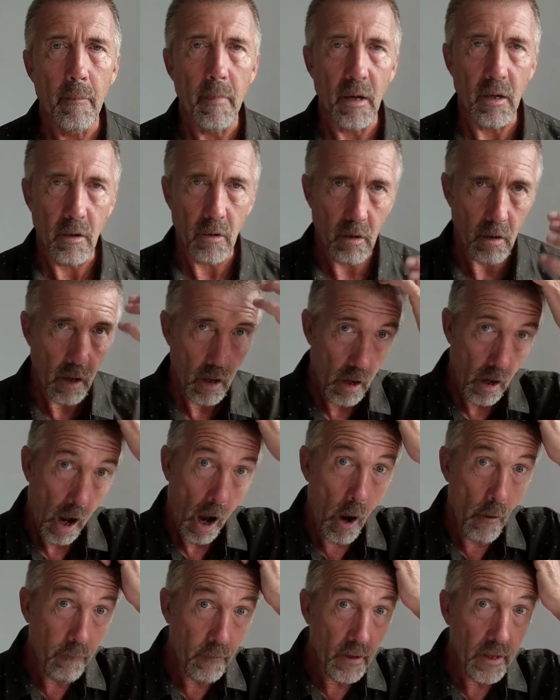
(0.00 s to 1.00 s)
But
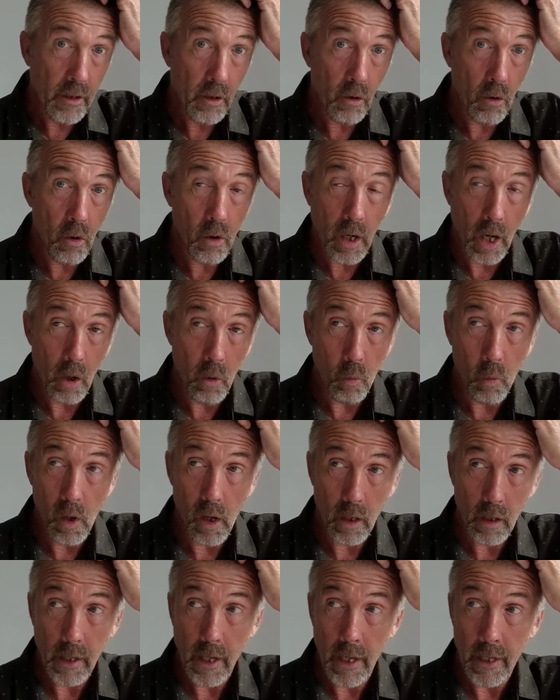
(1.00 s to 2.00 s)
hopefully it'll all go
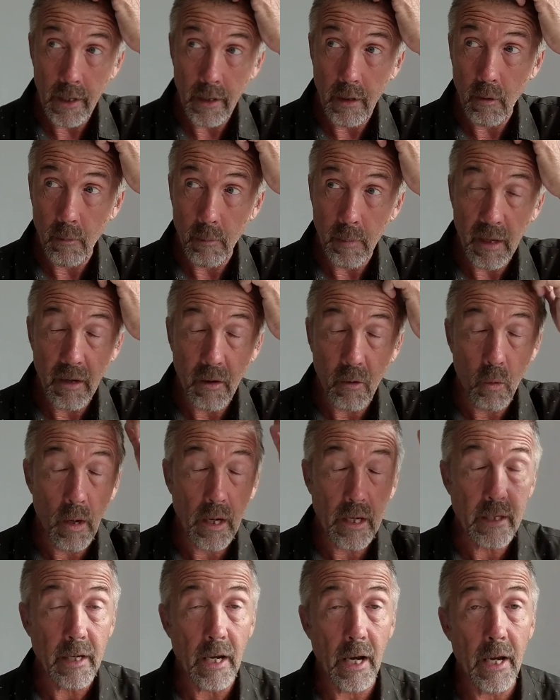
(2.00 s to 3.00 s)
well and it'll be a
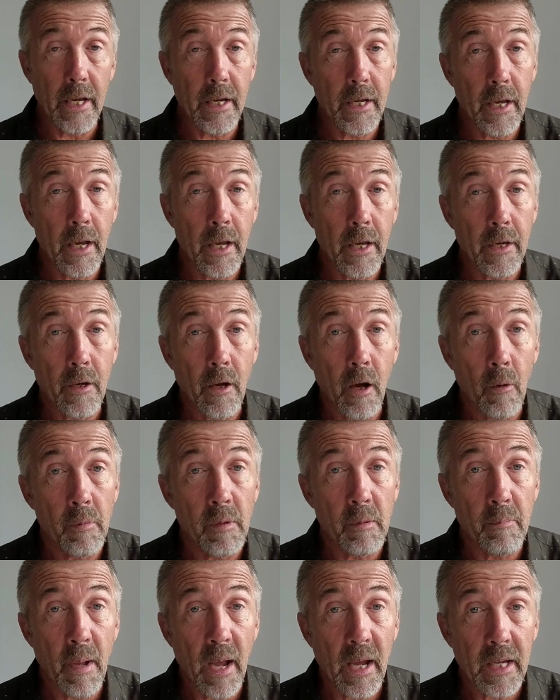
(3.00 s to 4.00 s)
quick day, and I'll
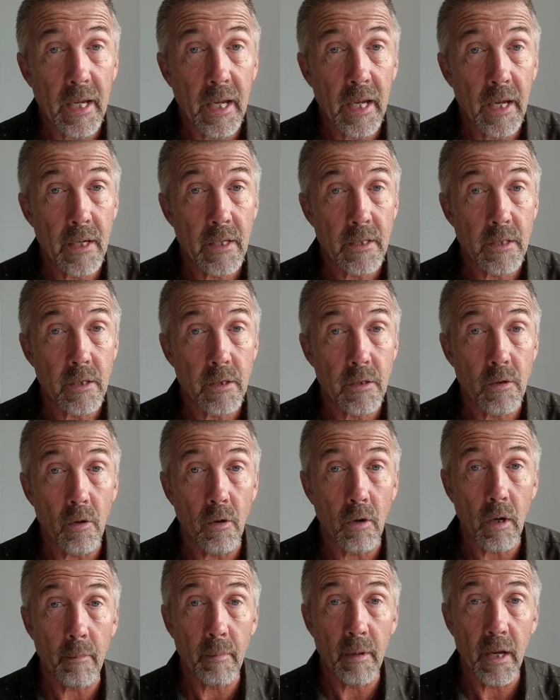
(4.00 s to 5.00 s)
be back here to
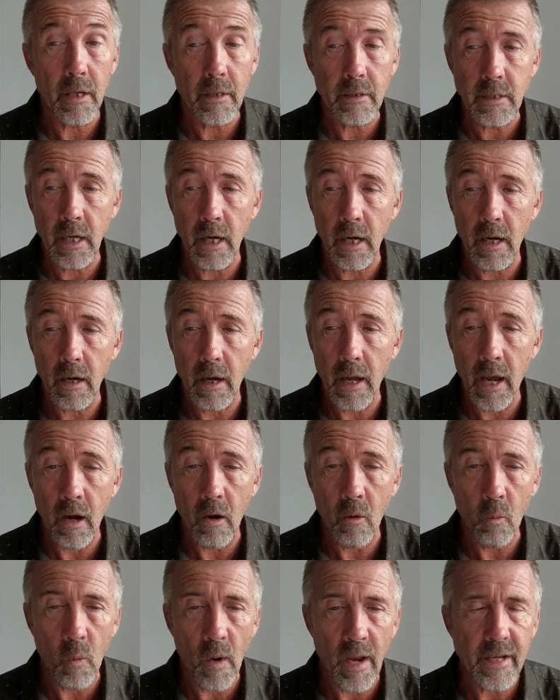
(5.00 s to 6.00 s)
talk about
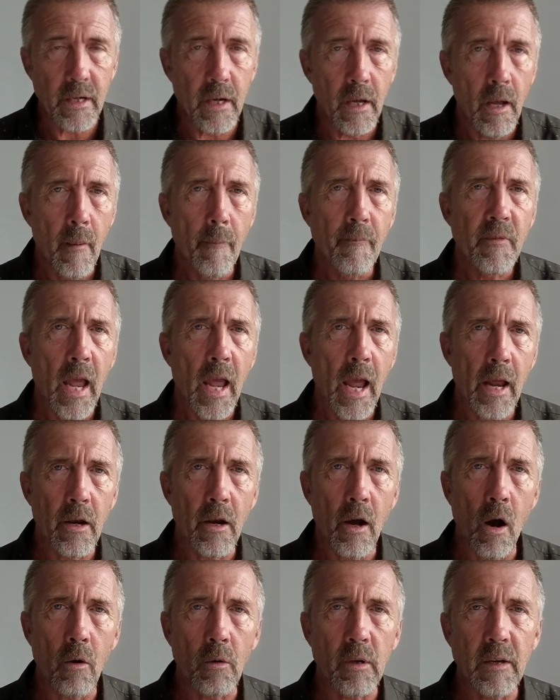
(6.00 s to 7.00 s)
how it went,
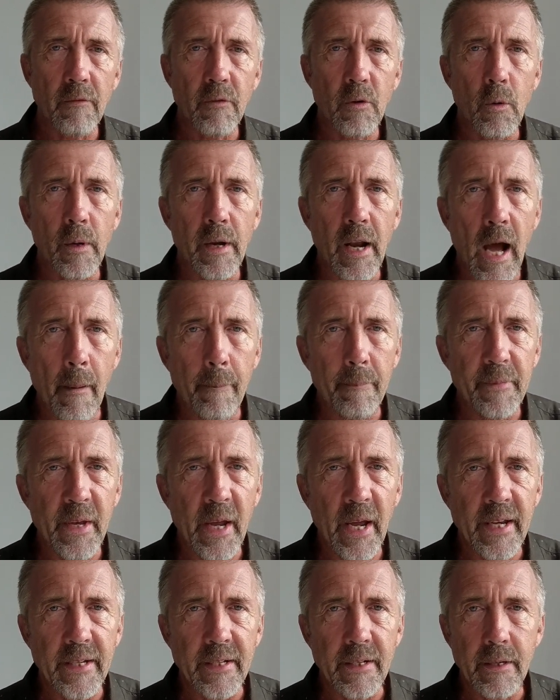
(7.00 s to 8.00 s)
and I'll give you an
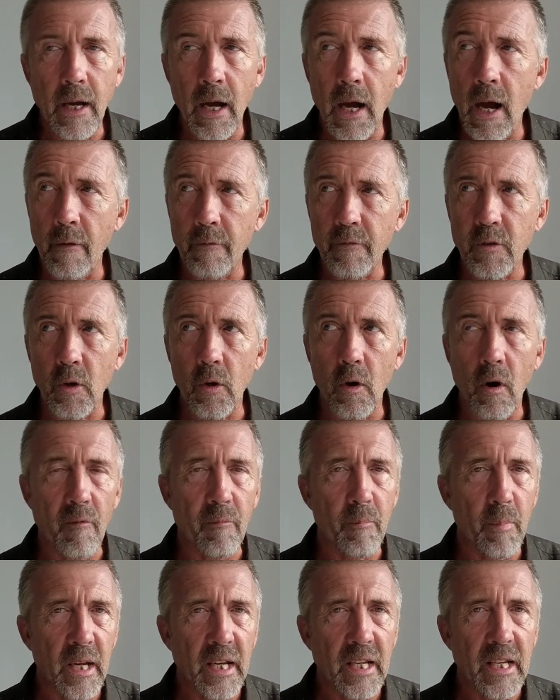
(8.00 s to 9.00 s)
update after
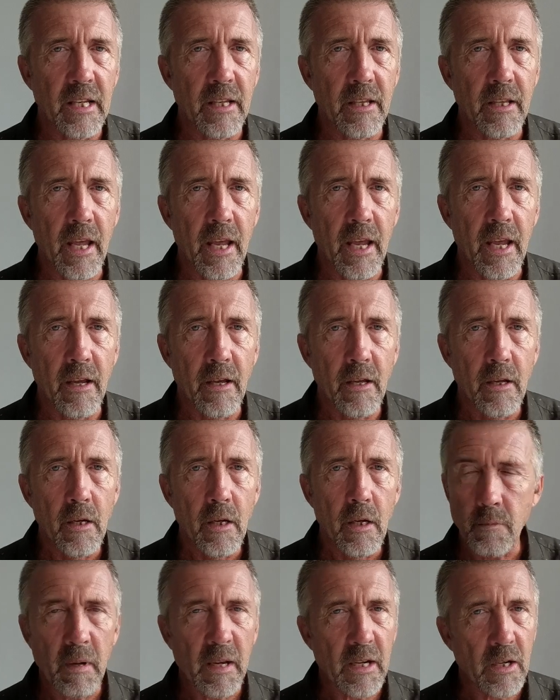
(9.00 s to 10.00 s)
I've been in there,
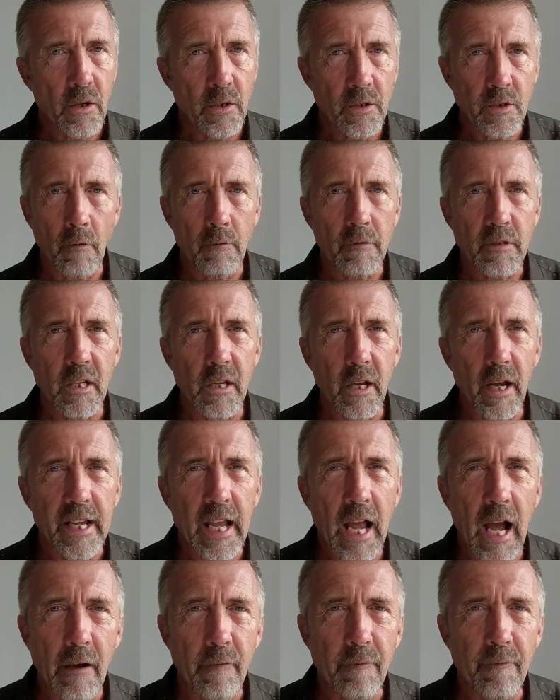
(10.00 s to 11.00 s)
because obviously I
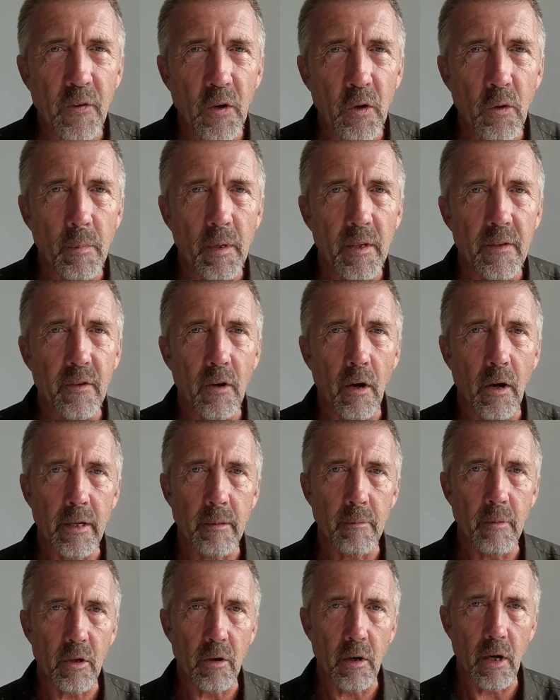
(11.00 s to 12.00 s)
can't film
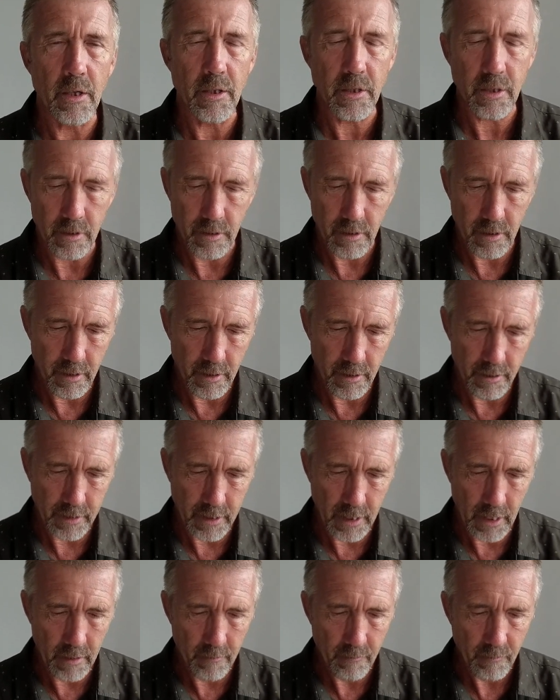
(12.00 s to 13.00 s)
inside immigration,
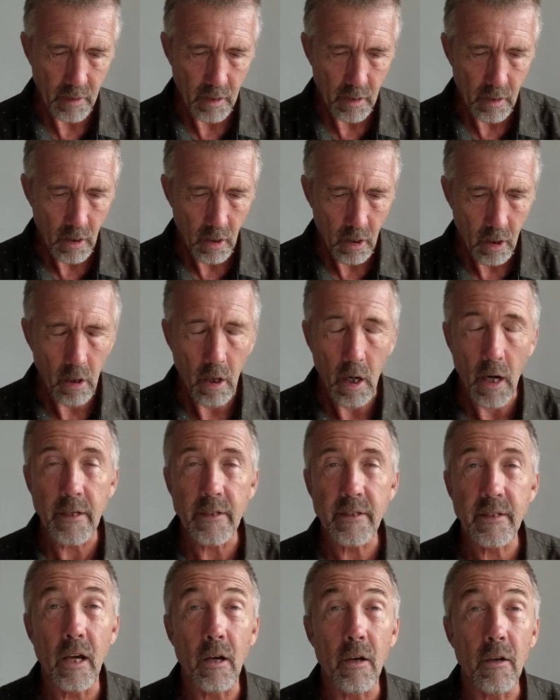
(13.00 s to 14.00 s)
okay? All
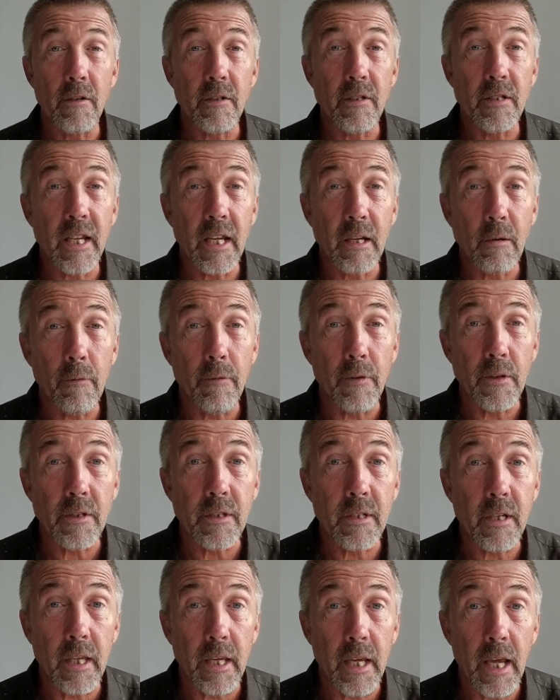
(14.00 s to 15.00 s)
right, so stick with
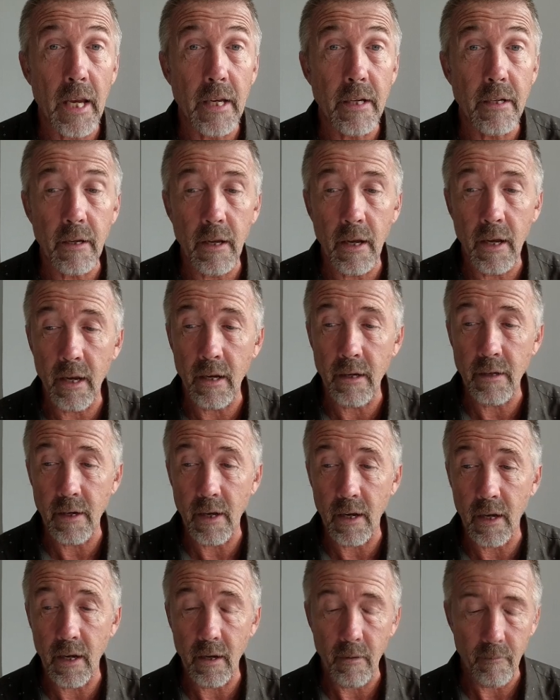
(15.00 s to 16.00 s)
us to the end,
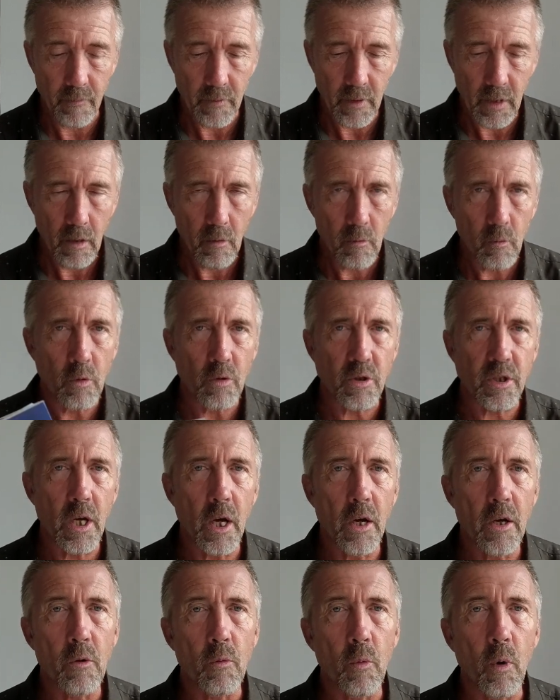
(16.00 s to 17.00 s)
and we'll
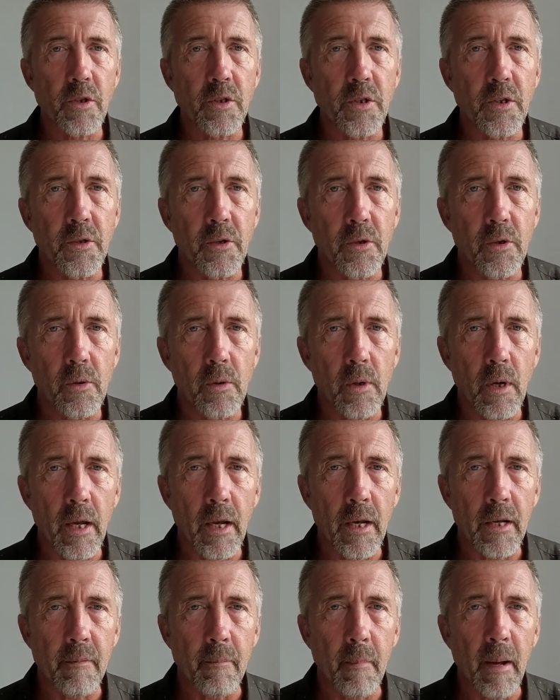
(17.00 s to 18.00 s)
show you what to do
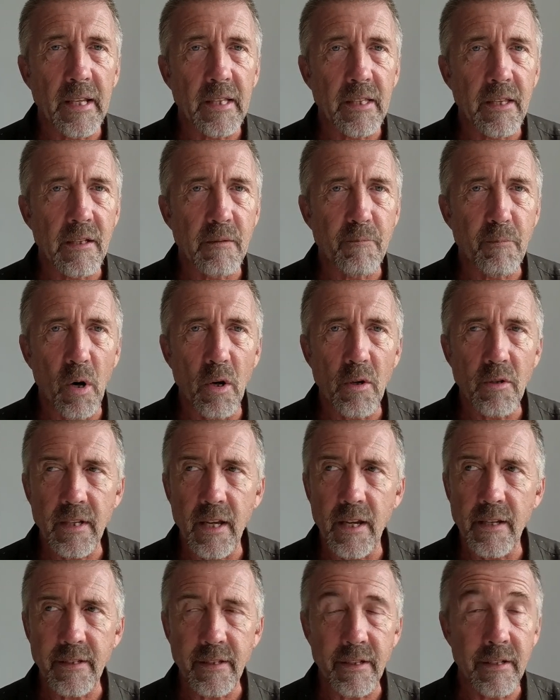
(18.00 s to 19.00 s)
and make this
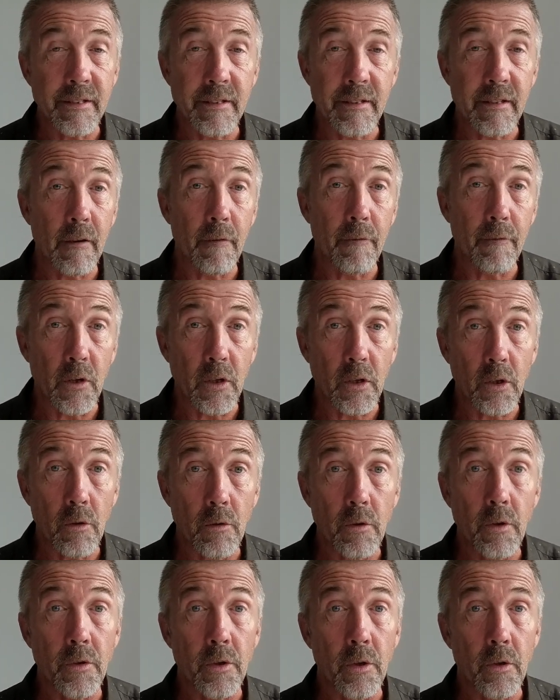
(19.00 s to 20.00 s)
process easier for
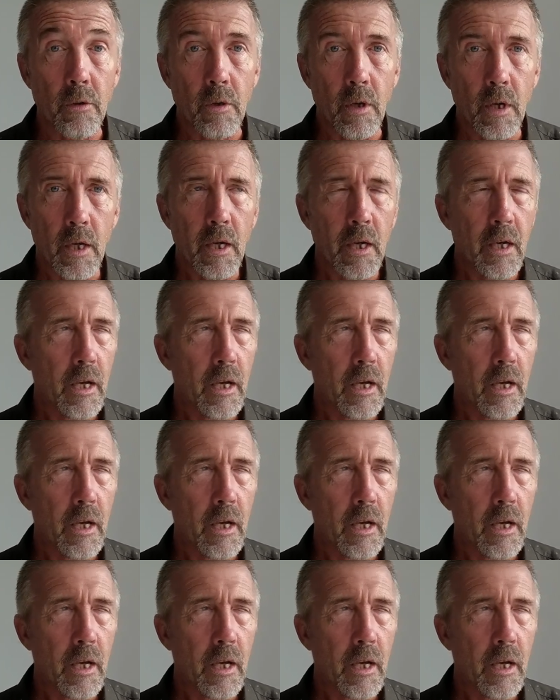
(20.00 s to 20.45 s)
you to do.